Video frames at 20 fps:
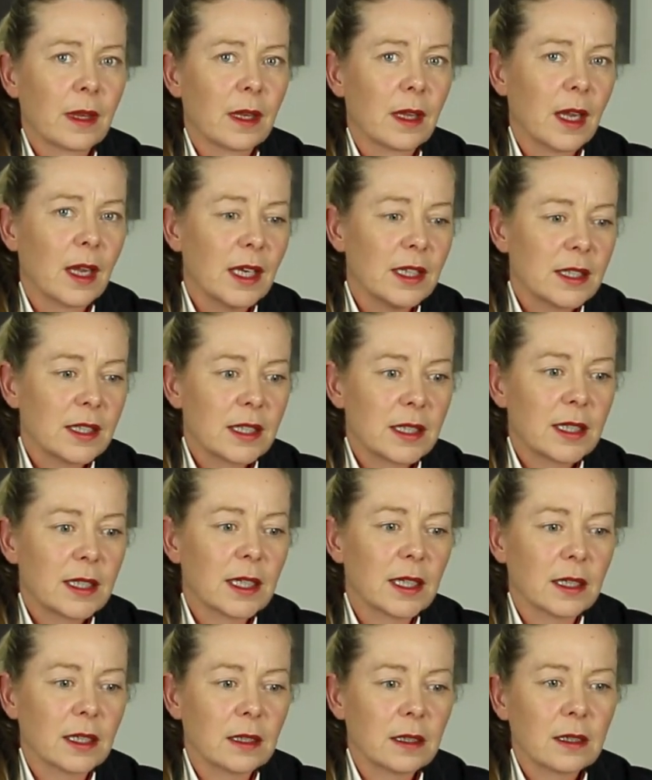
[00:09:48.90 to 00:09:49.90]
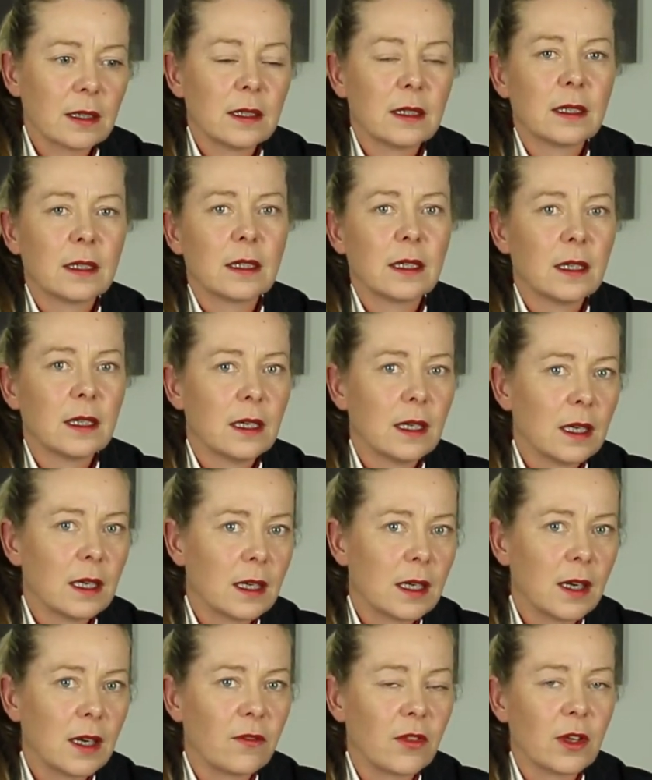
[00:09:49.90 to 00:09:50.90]
is still
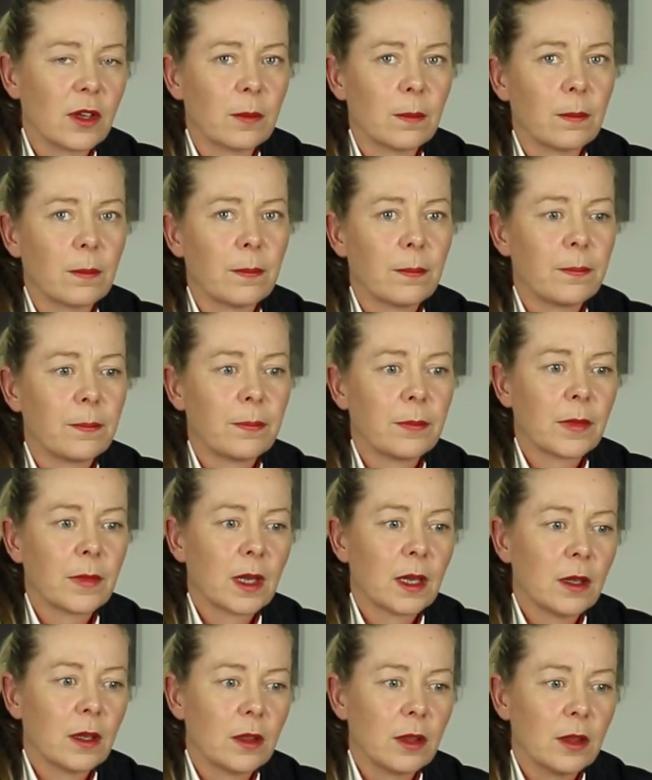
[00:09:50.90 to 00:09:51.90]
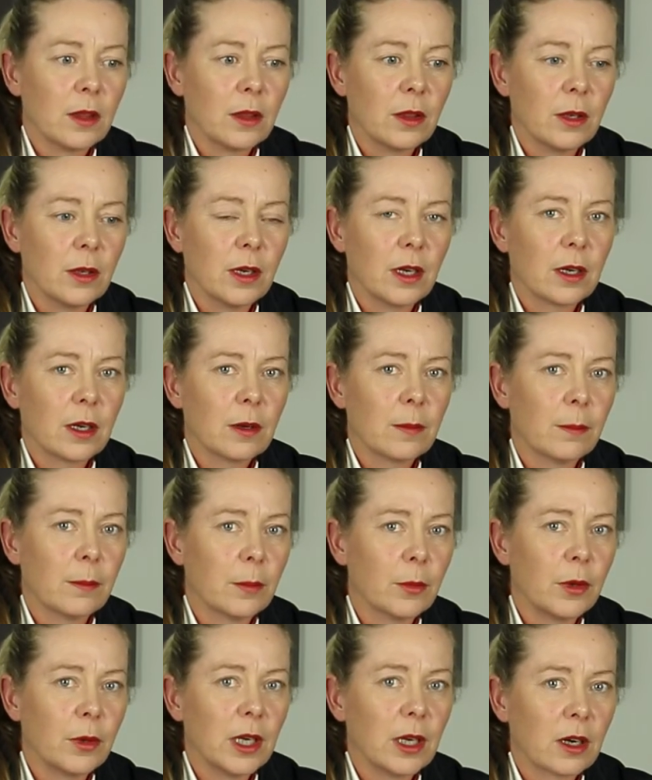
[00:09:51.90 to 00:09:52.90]
give them the
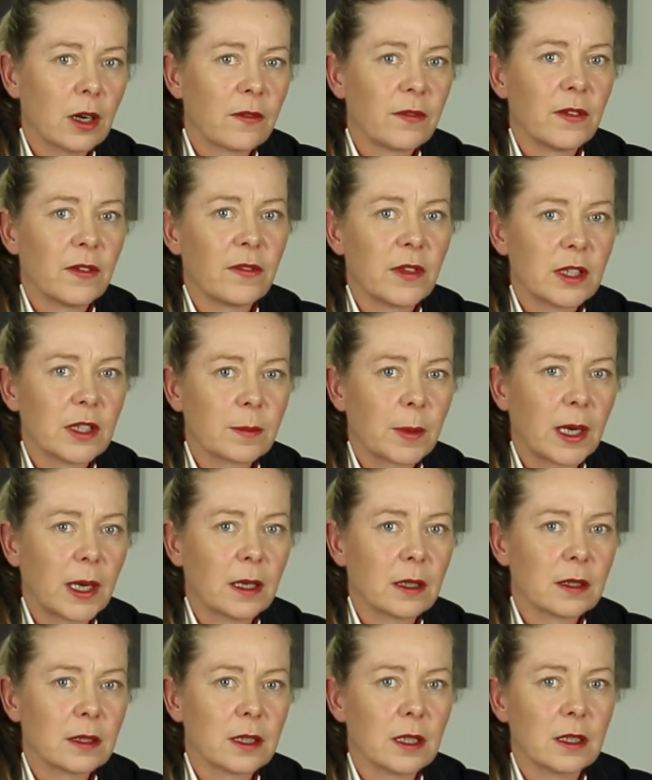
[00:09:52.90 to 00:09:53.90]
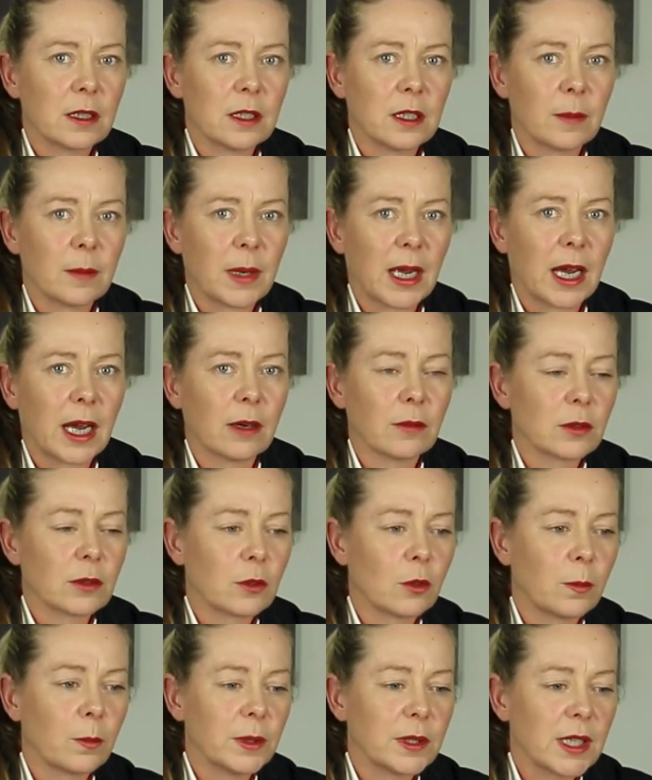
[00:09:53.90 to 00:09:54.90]
money off if they spend a certain amount,
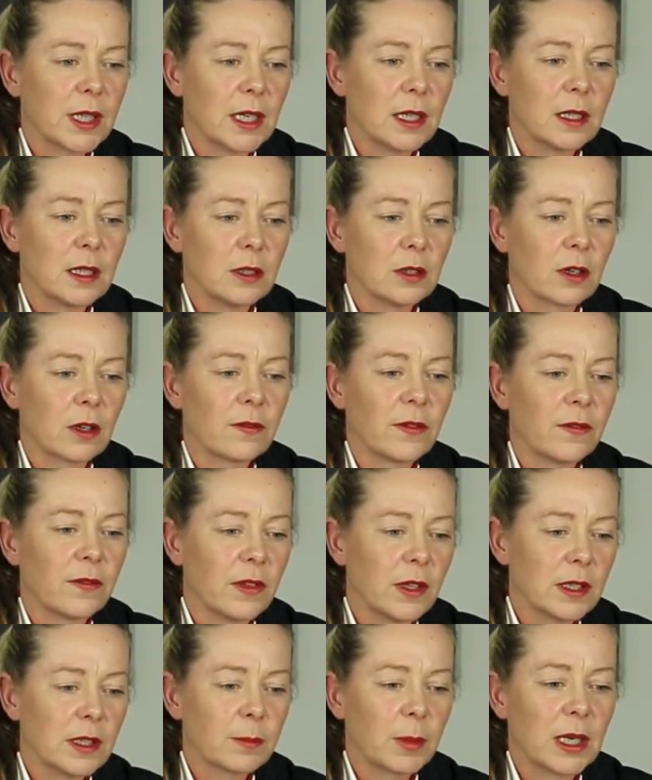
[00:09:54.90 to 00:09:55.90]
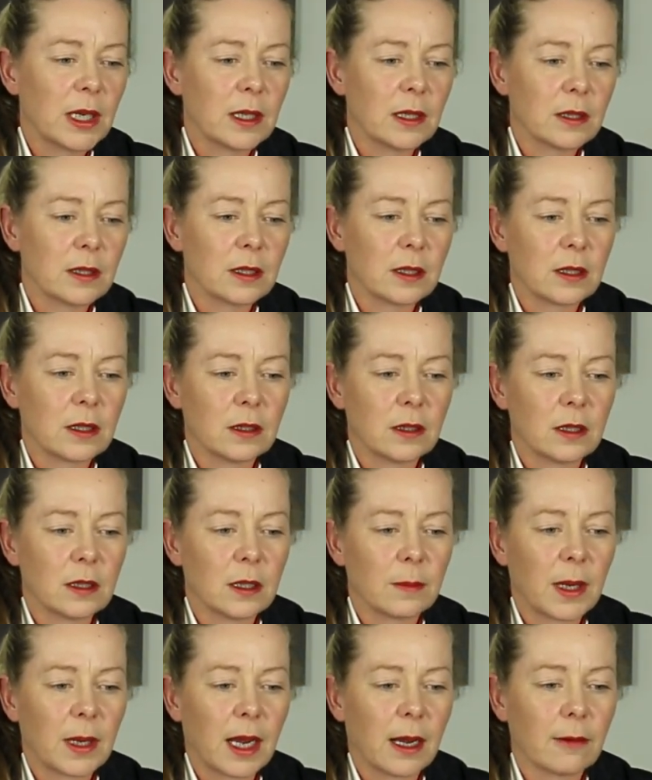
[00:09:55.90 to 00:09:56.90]
or percentage off if they spend a certain
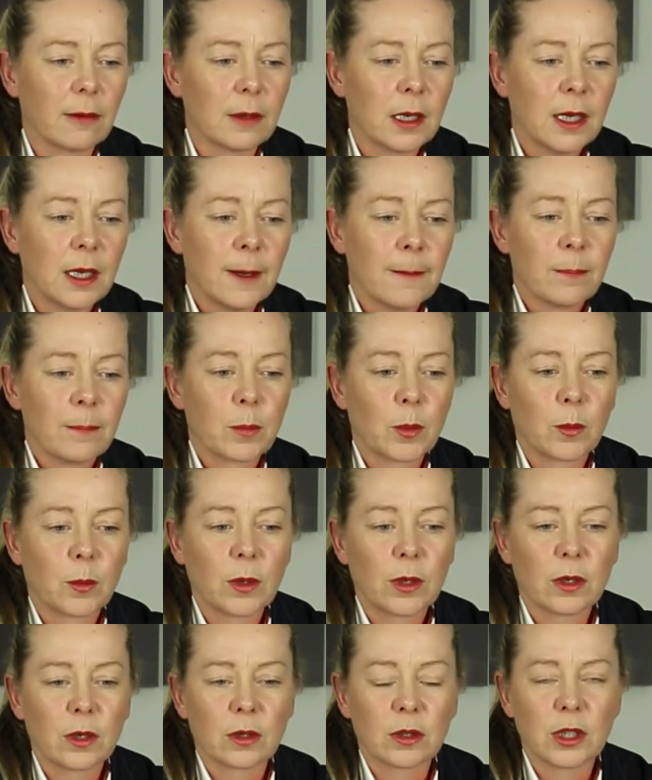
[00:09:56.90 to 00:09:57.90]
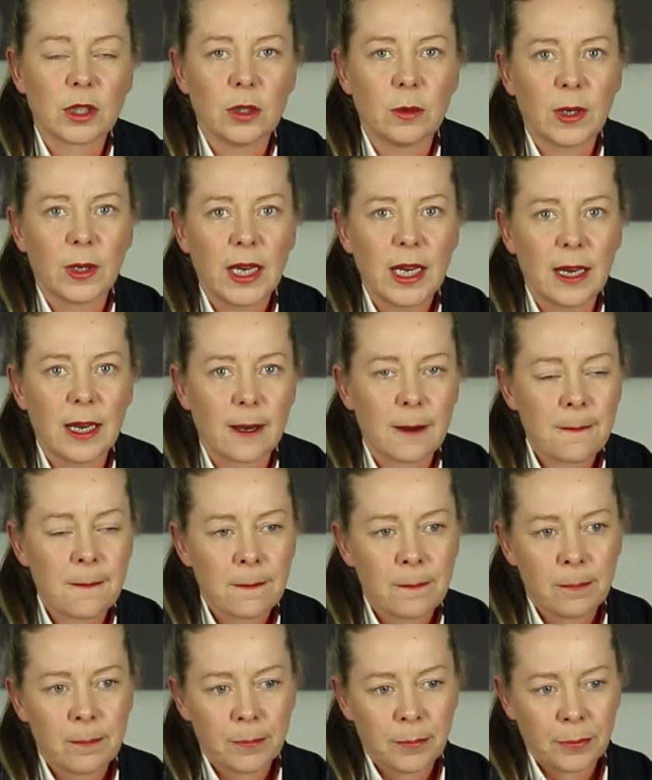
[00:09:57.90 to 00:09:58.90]
amount. But what you could do here,
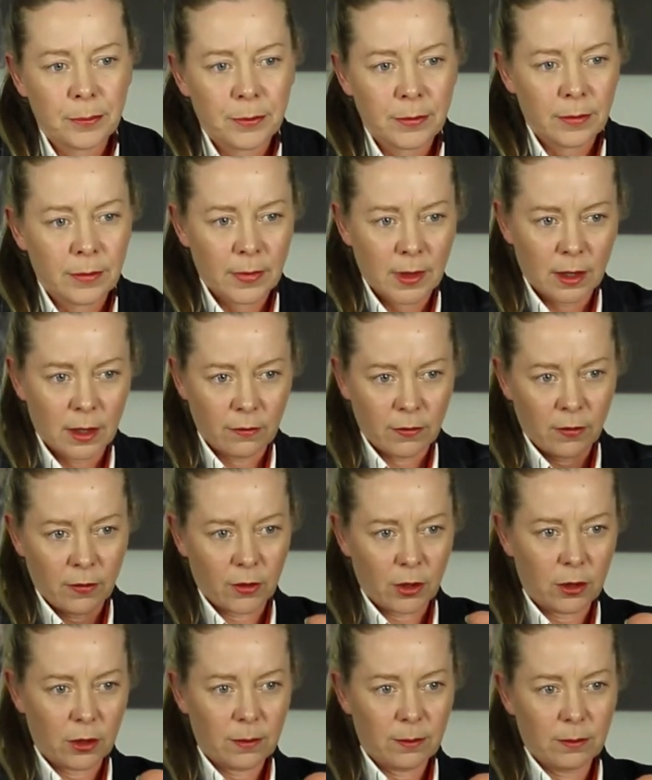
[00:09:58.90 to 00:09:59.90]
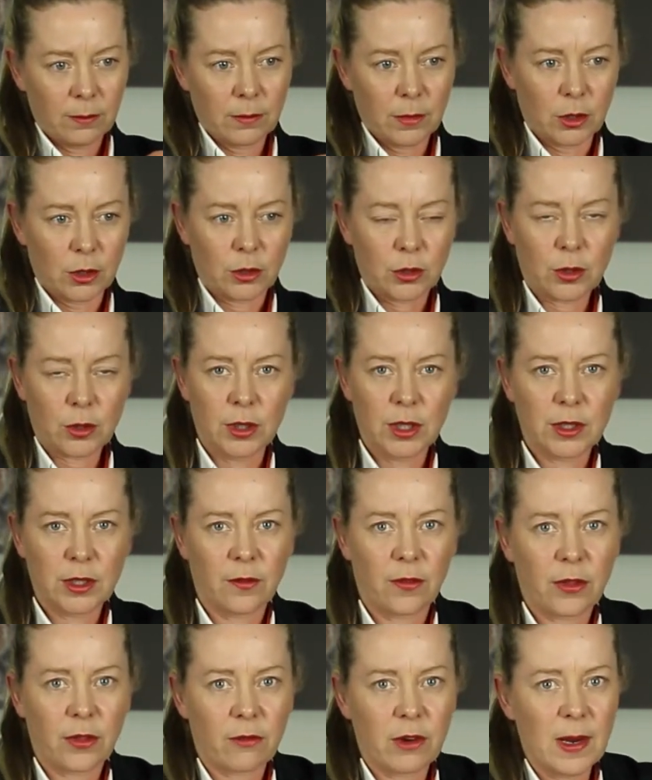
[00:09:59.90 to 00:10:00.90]
if you've got a choice of
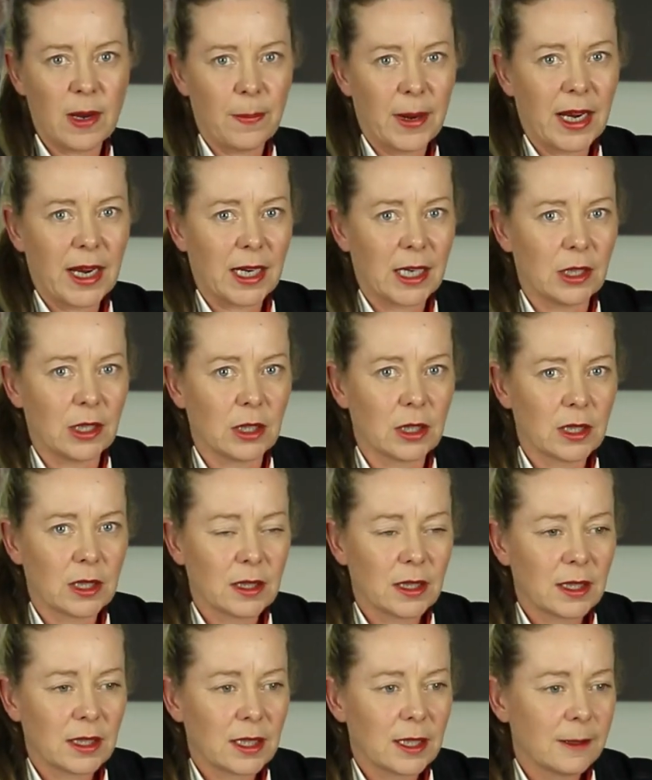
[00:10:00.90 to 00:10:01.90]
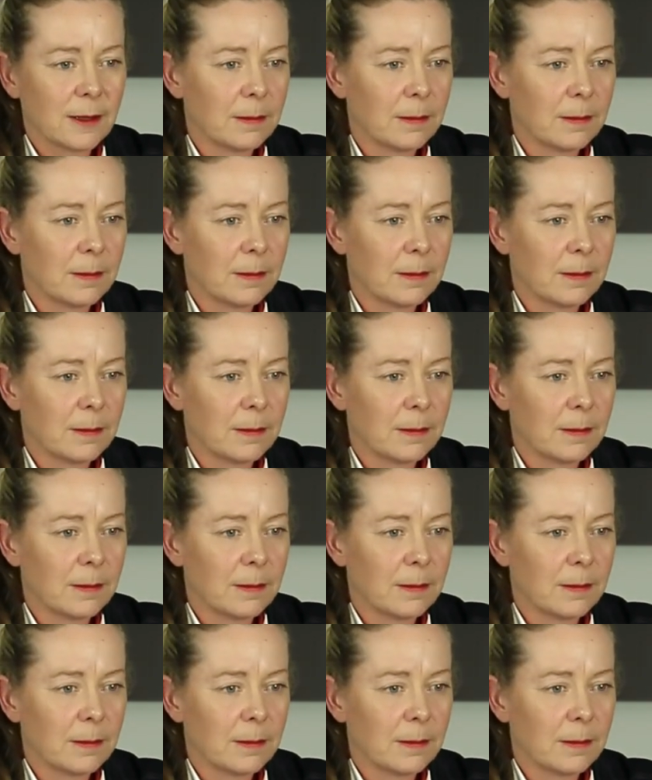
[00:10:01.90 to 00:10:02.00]
3 packages.